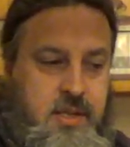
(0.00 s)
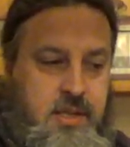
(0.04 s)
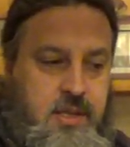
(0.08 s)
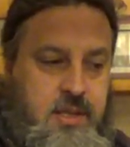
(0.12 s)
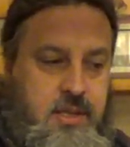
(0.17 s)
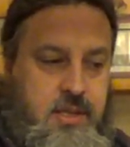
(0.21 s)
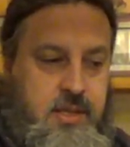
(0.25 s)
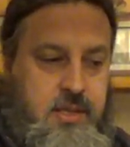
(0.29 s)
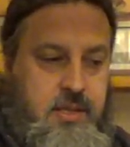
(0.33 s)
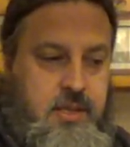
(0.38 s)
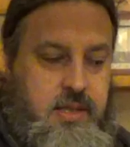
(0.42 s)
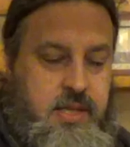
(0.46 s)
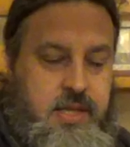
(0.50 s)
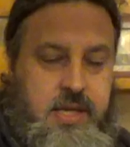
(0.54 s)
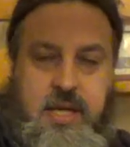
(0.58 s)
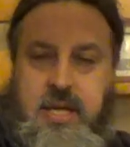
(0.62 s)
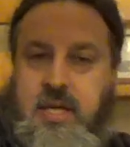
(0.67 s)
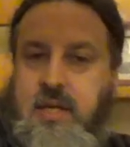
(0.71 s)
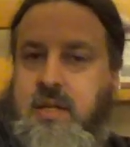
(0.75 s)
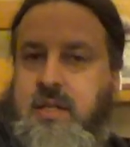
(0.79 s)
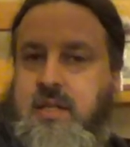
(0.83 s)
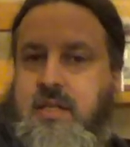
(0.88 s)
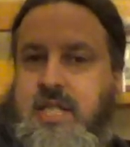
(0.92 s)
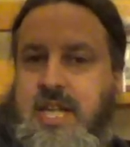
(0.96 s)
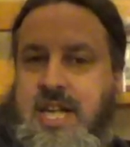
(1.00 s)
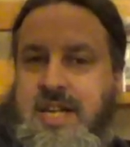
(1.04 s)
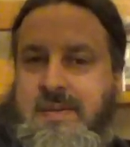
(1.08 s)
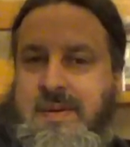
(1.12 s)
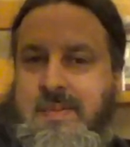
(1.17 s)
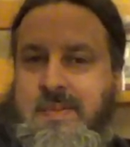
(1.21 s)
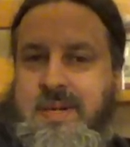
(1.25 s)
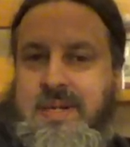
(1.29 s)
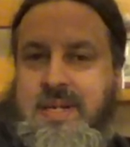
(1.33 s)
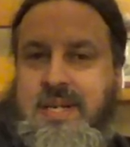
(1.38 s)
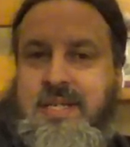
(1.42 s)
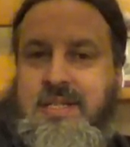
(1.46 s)
Uh, I had a good time
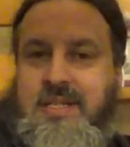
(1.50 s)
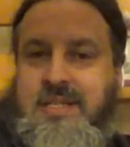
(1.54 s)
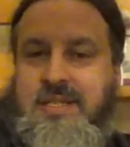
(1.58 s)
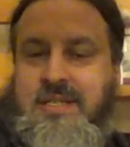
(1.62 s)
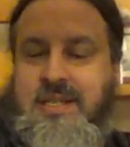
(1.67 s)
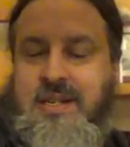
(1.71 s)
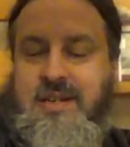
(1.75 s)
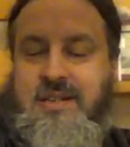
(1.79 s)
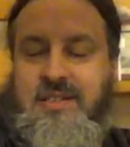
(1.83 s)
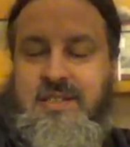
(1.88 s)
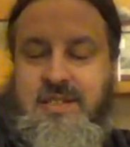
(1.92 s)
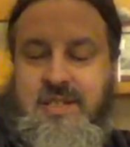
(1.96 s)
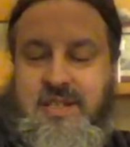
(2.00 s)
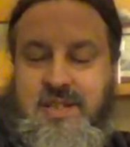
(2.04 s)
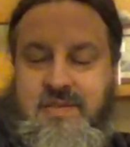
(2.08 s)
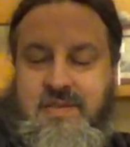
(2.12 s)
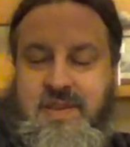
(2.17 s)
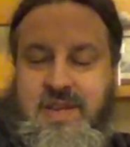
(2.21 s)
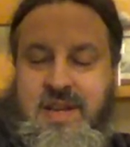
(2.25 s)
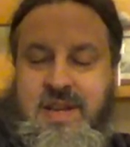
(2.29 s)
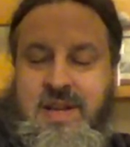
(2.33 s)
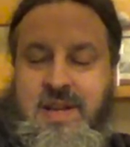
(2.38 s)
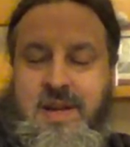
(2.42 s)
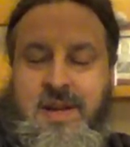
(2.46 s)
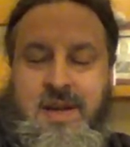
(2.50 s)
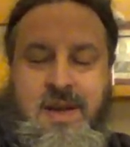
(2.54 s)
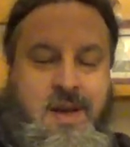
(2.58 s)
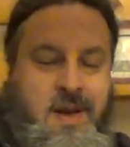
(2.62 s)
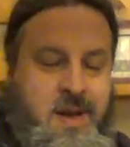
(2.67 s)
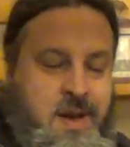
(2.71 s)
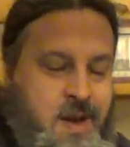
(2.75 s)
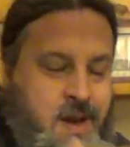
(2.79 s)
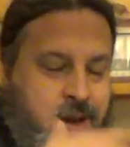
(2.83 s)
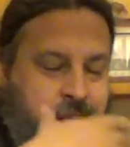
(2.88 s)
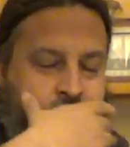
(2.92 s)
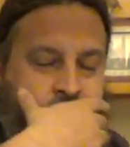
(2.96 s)
at my niece's house, Olivia.
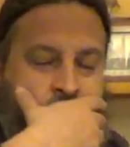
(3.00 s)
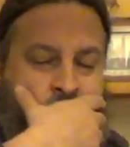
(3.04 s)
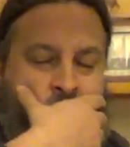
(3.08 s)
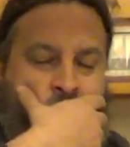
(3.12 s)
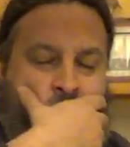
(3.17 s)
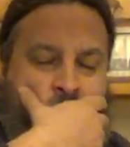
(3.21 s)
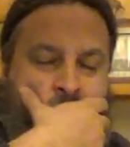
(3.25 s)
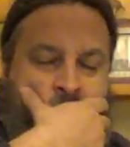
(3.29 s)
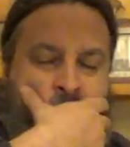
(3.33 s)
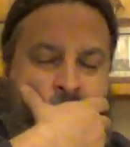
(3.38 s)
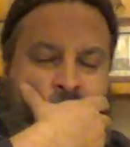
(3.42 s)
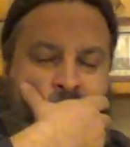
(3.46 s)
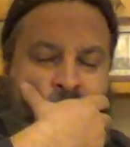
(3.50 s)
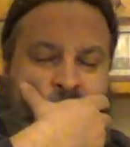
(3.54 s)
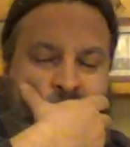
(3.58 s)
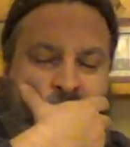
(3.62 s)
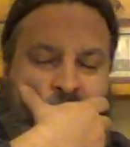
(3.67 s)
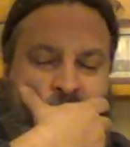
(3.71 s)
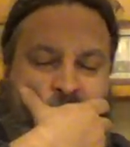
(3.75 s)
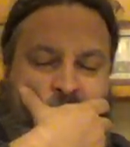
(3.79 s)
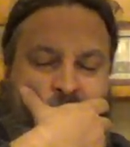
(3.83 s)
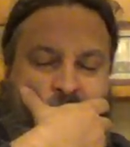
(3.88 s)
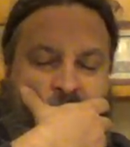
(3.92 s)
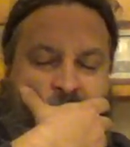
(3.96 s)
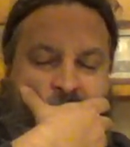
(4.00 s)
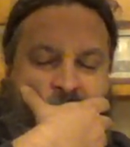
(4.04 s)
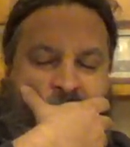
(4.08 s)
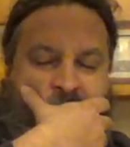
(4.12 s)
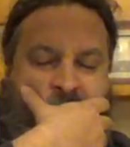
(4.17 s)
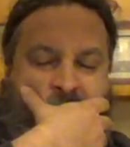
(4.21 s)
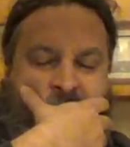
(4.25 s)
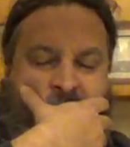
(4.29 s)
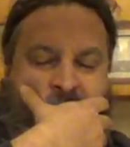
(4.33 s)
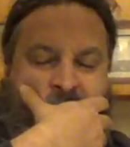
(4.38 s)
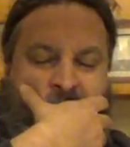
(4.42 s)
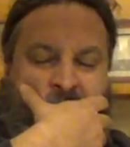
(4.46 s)
Who,
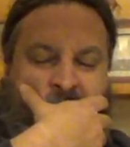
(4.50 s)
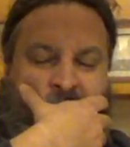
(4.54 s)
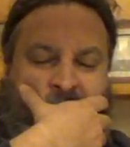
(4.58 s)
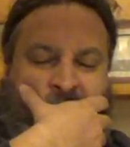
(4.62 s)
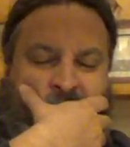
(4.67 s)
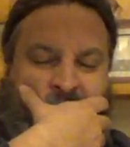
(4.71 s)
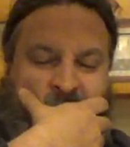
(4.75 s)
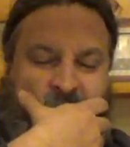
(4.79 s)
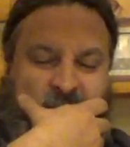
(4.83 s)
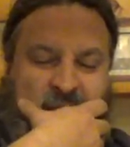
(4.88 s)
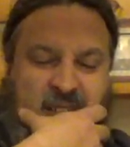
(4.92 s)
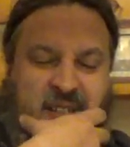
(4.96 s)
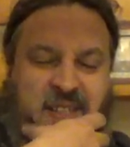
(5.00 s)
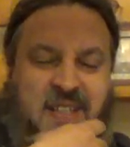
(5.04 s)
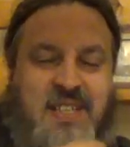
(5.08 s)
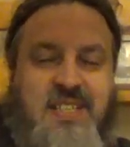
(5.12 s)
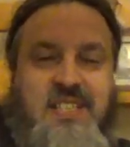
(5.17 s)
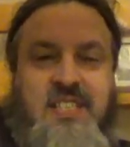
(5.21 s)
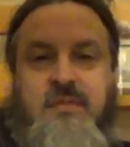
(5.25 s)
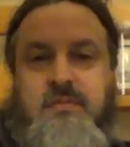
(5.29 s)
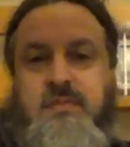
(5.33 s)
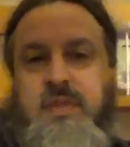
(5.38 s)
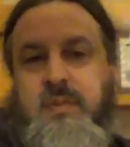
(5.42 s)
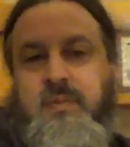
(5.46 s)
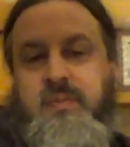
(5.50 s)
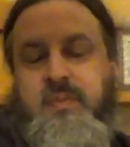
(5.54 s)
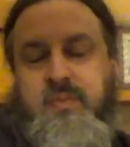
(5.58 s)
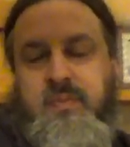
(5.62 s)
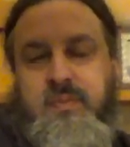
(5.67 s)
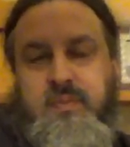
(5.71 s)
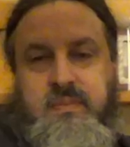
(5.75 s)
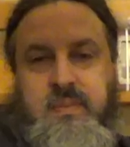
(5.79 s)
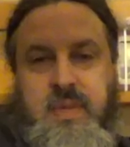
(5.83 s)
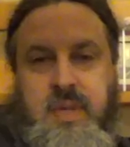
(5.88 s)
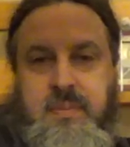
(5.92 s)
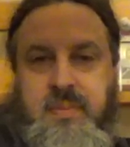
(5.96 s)
oh, that's my
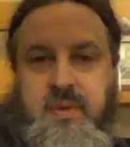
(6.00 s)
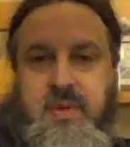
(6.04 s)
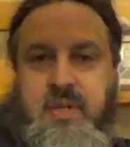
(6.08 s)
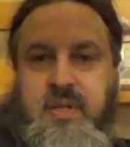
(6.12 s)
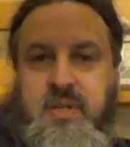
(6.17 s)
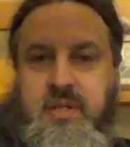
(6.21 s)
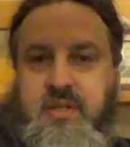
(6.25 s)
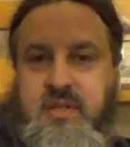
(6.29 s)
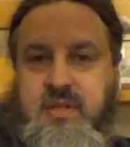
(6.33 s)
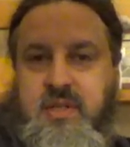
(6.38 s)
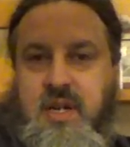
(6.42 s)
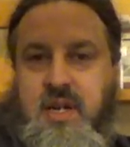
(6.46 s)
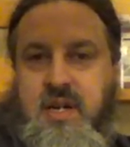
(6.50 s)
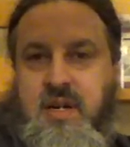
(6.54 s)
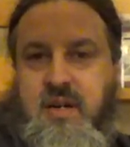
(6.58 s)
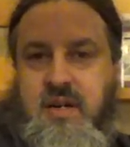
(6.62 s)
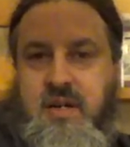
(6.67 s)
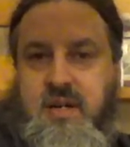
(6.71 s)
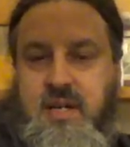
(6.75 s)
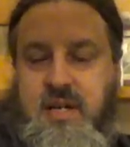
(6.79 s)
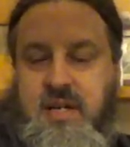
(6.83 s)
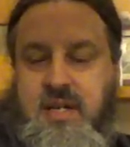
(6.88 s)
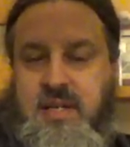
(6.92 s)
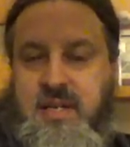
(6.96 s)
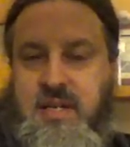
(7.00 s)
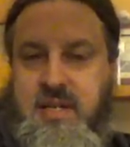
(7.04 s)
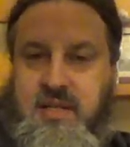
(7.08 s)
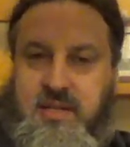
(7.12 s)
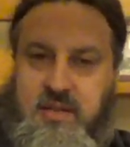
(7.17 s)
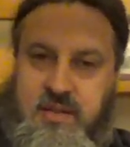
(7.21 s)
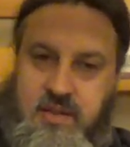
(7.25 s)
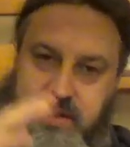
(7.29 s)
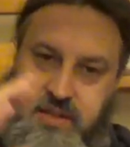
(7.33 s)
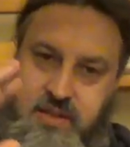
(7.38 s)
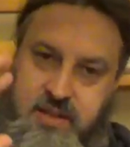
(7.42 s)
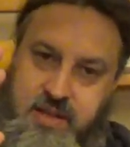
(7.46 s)
my brother's daughter. Uh,
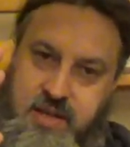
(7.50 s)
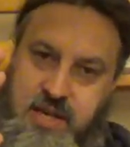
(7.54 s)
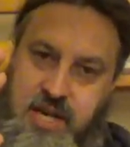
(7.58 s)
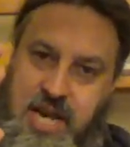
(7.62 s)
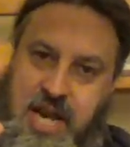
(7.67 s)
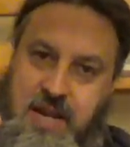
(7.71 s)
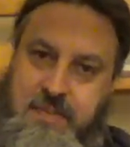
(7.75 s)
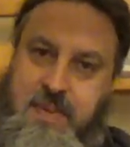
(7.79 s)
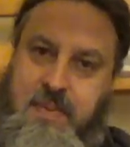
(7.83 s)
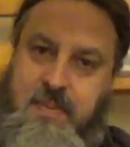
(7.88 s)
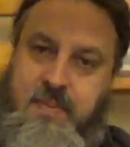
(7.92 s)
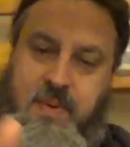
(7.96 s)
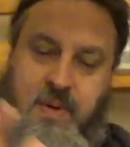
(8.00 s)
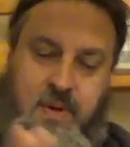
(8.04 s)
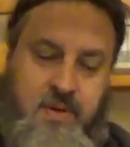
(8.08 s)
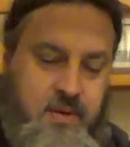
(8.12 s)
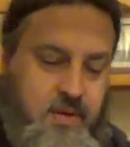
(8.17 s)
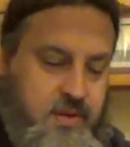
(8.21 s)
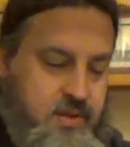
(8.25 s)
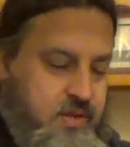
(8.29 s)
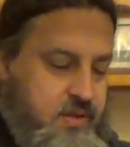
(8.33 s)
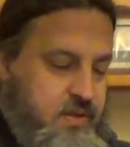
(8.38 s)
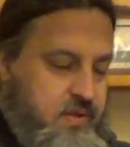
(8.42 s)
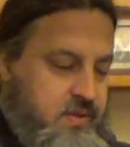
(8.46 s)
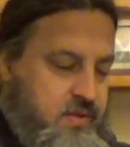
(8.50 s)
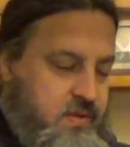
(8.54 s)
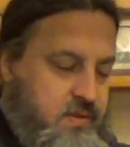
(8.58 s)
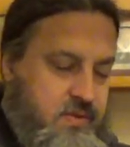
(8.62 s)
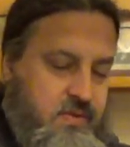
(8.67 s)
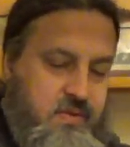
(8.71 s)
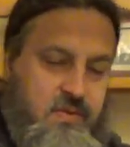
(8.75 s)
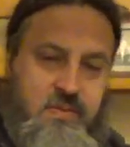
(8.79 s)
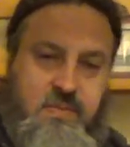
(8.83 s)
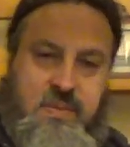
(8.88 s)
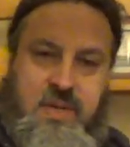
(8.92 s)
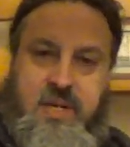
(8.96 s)
so I say happy birthday
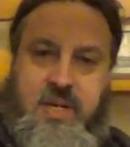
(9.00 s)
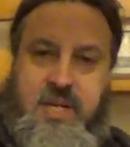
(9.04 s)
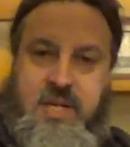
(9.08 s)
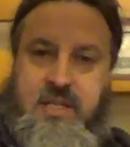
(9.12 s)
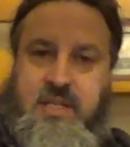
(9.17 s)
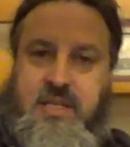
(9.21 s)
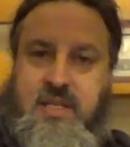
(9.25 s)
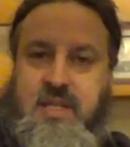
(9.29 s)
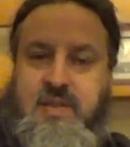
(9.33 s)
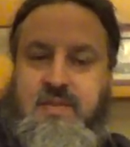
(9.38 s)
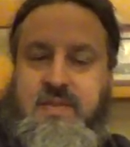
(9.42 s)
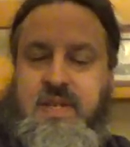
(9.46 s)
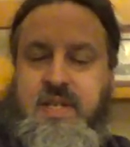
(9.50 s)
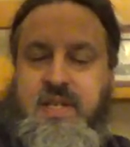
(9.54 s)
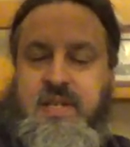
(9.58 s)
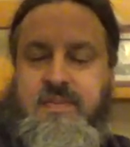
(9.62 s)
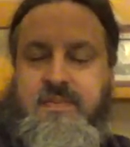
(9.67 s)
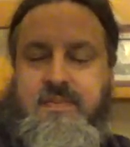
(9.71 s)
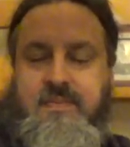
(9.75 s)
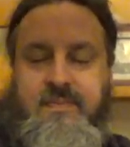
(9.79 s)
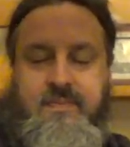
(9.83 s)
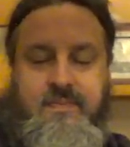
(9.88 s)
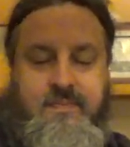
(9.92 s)
to my niece Olivia.